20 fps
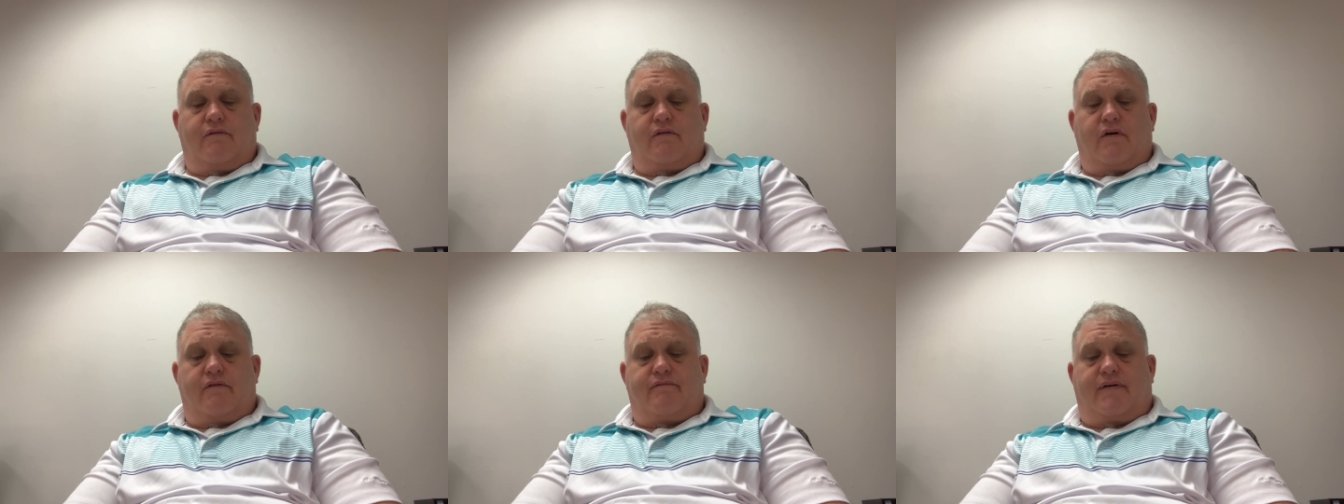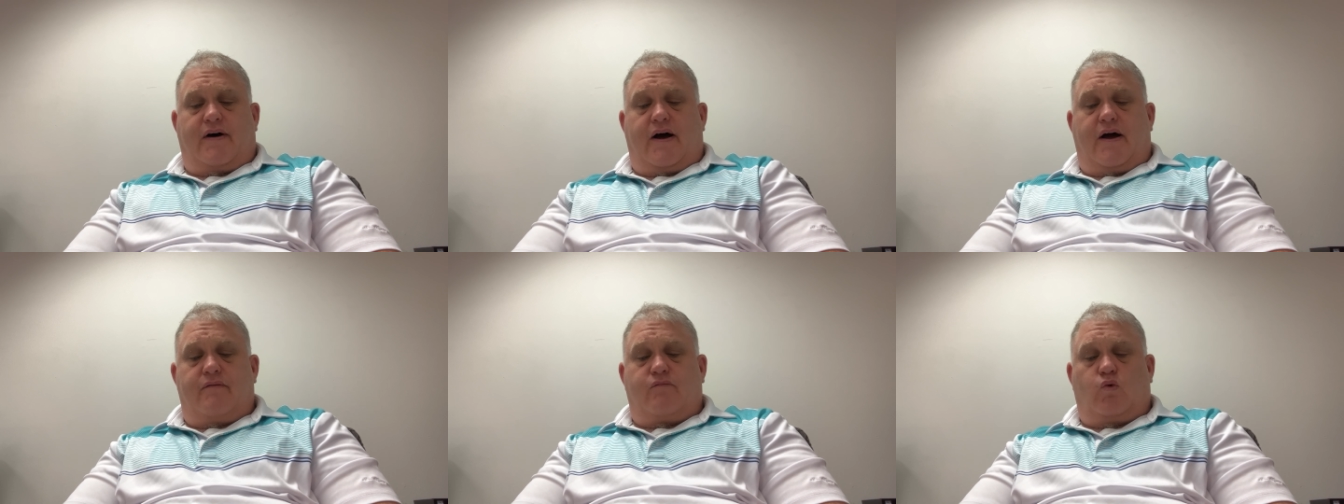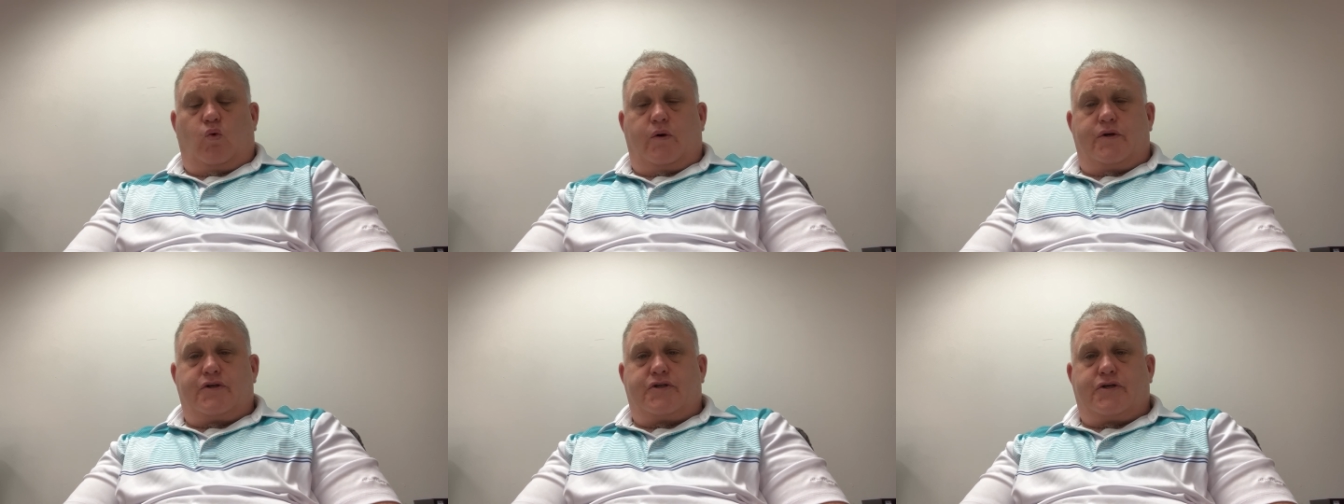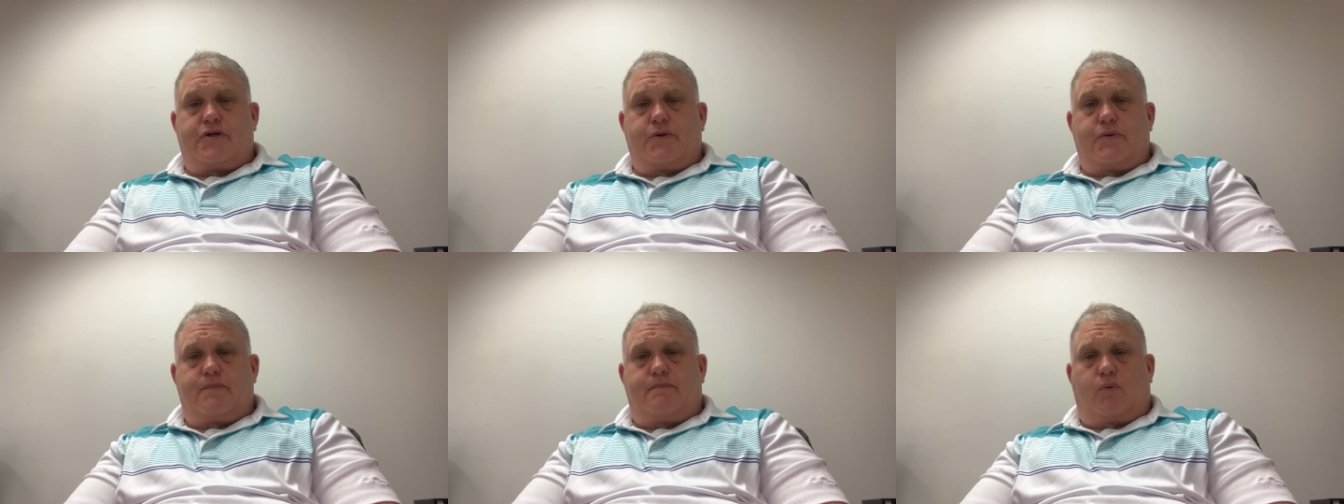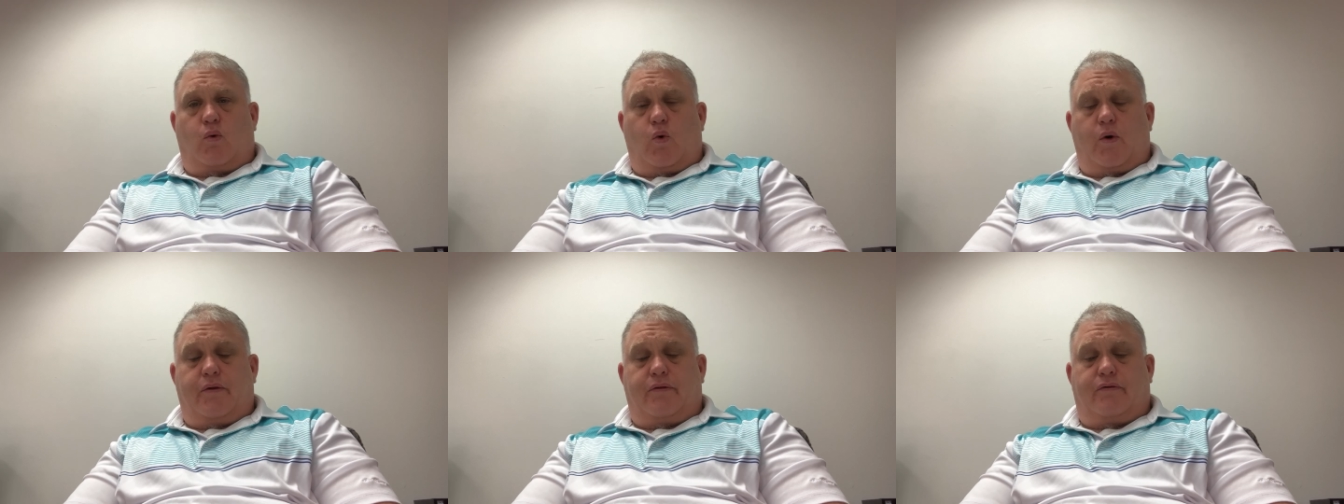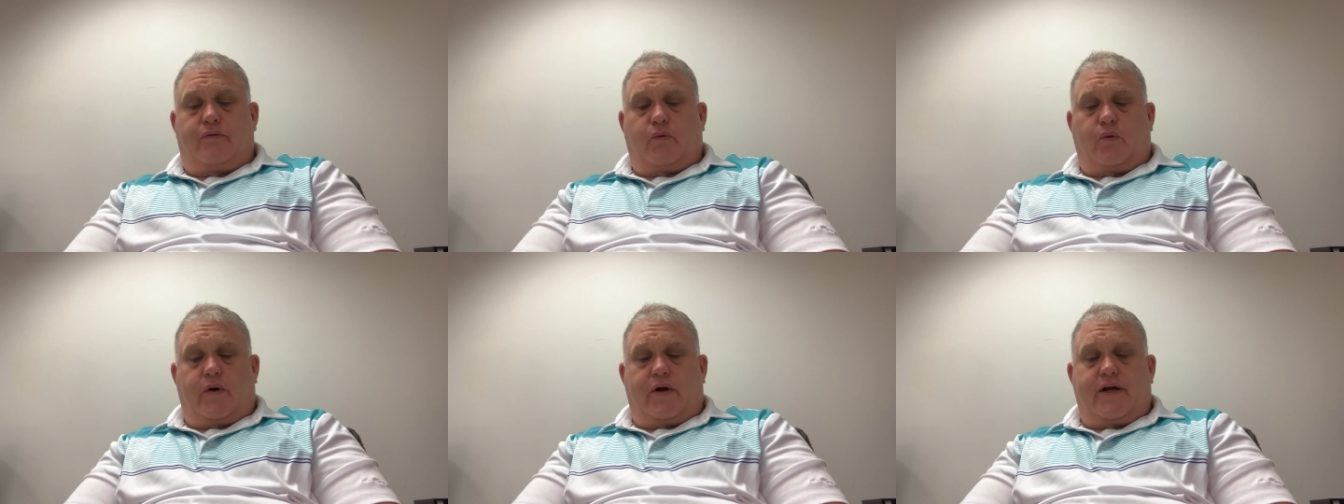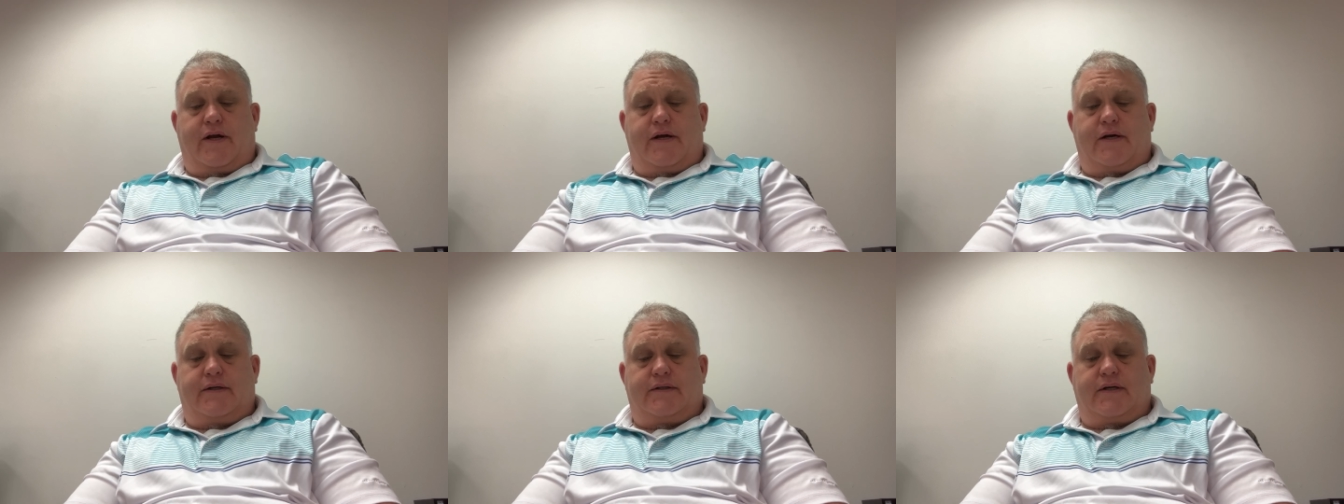
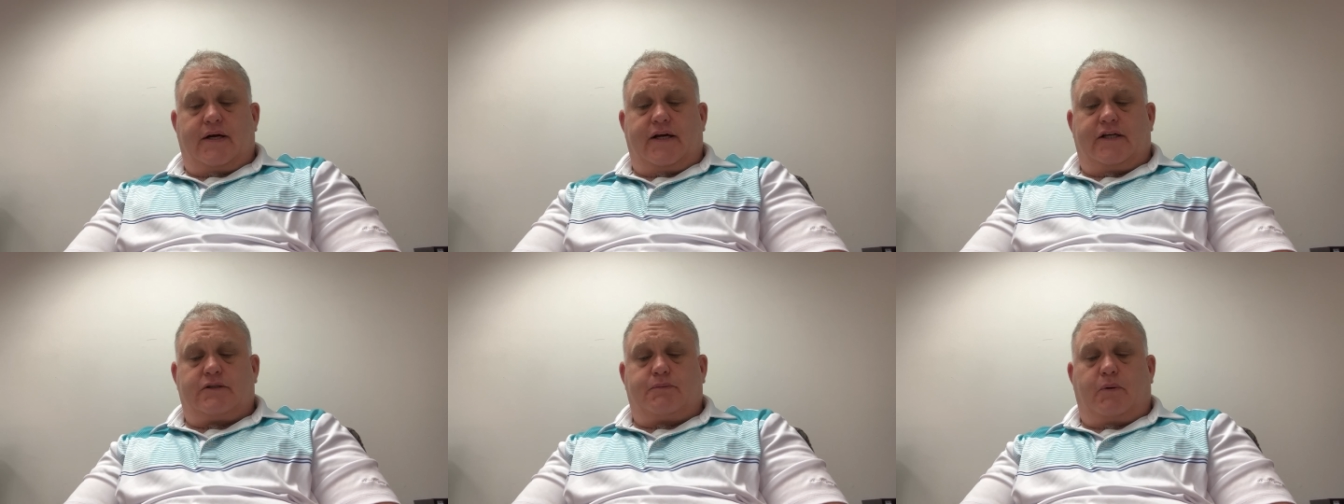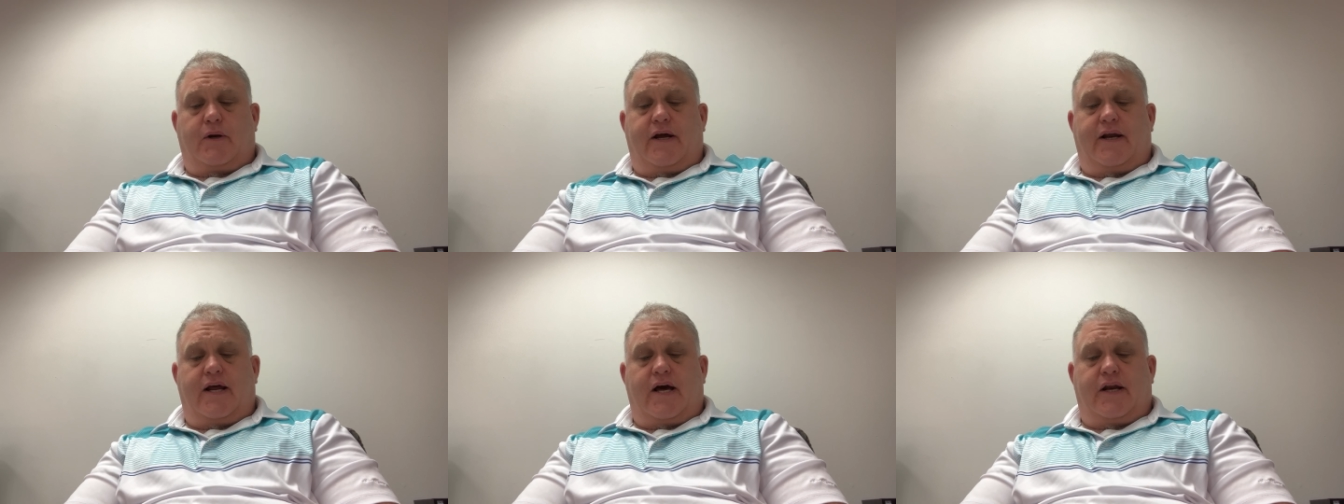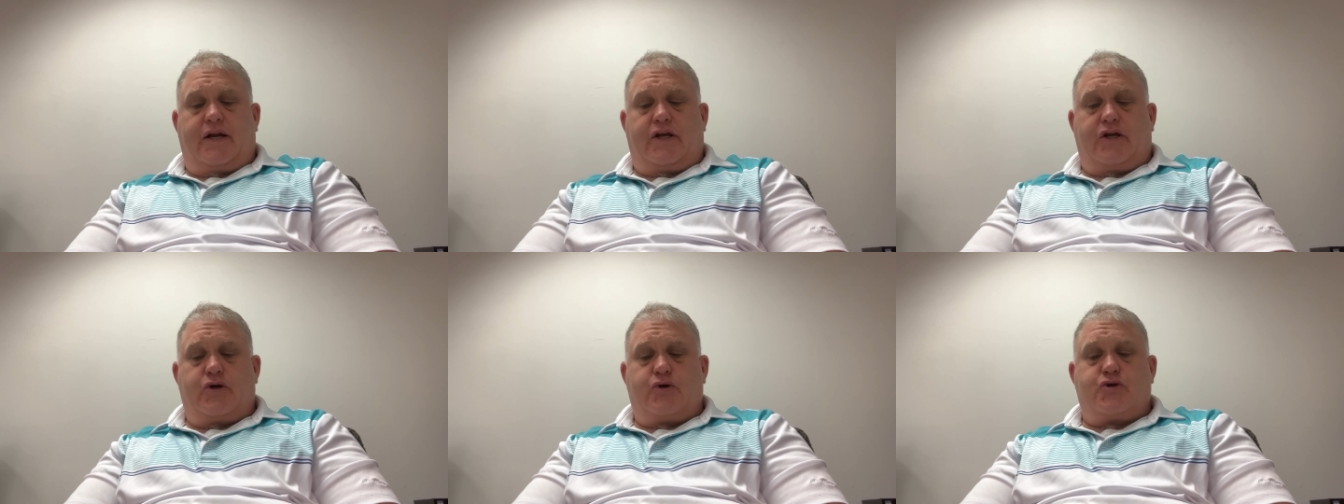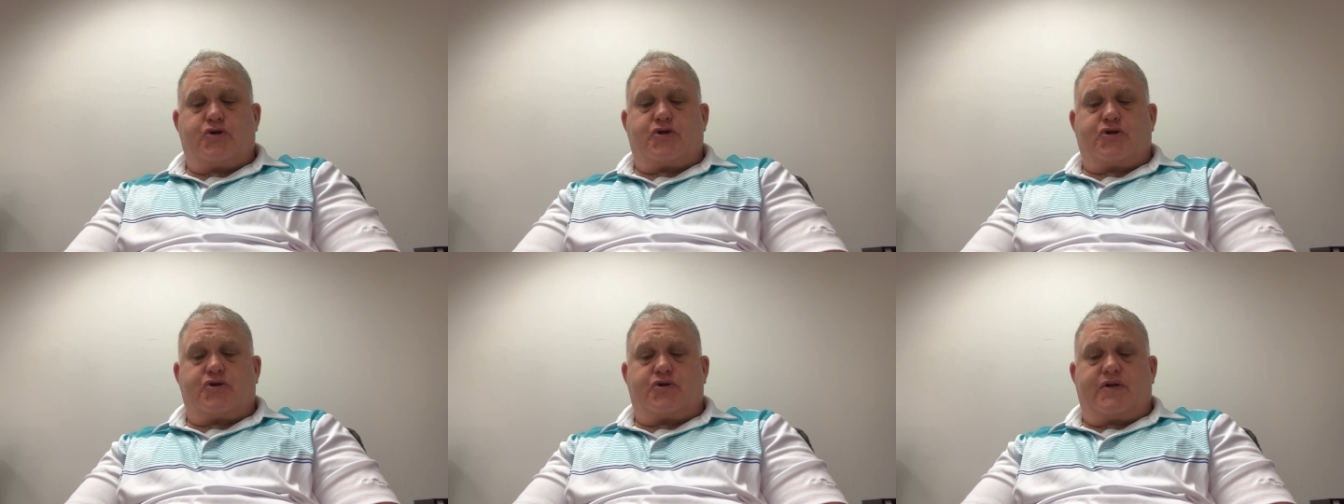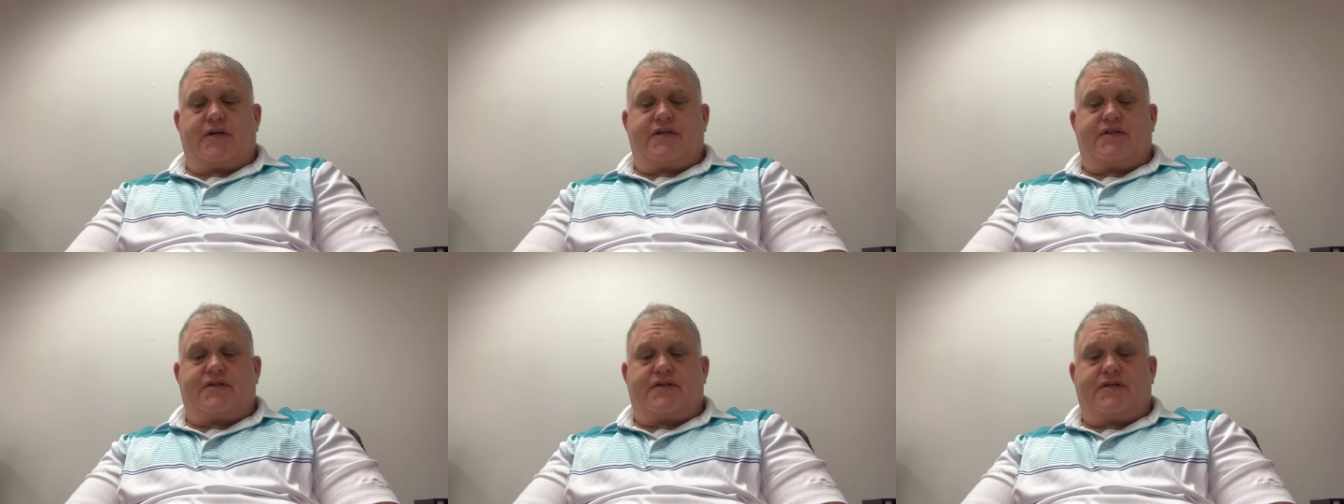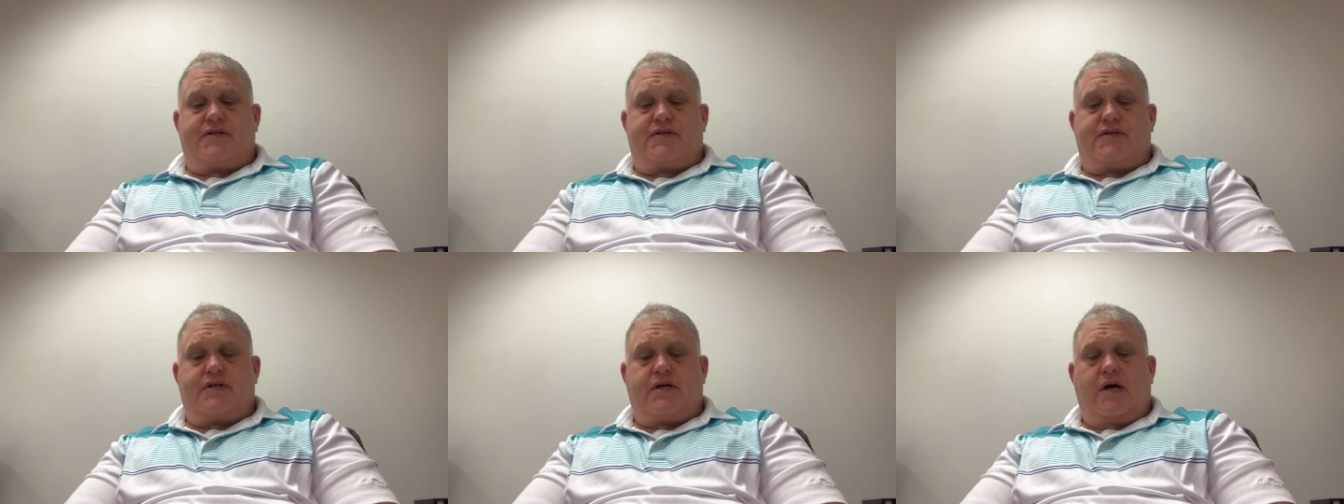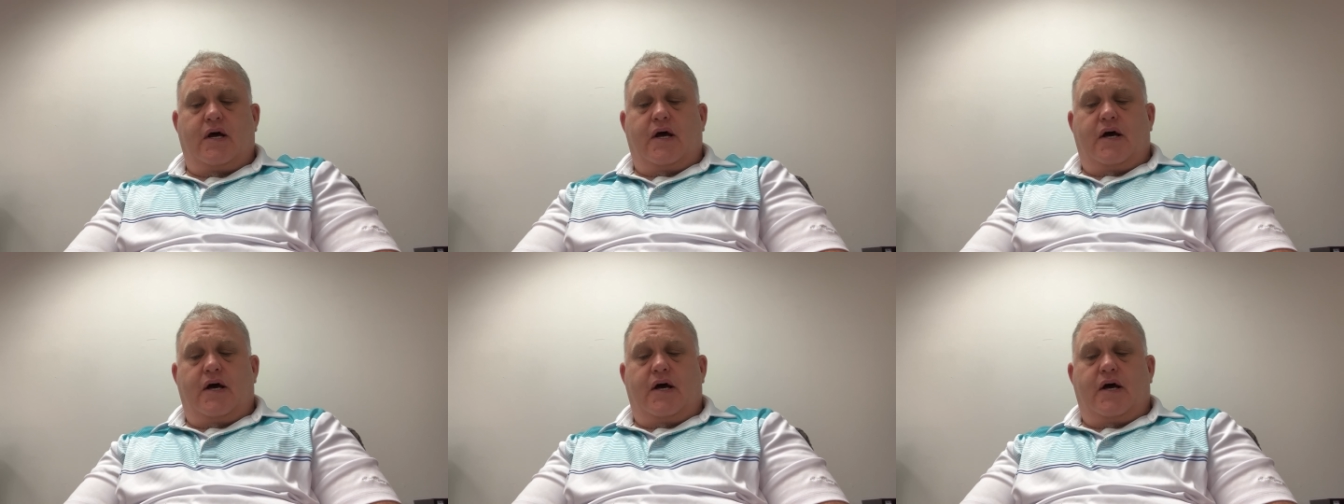512.3, explain how to use your senses